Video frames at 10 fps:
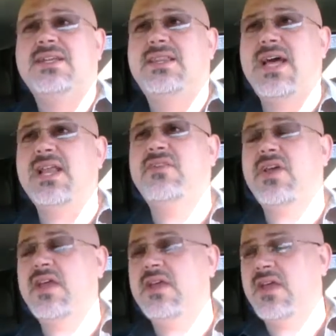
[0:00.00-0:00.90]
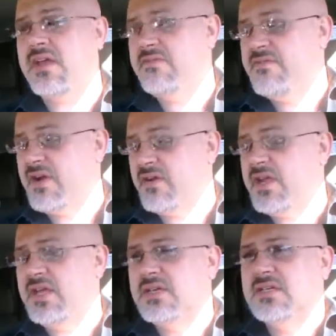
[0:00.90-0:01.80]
That is a very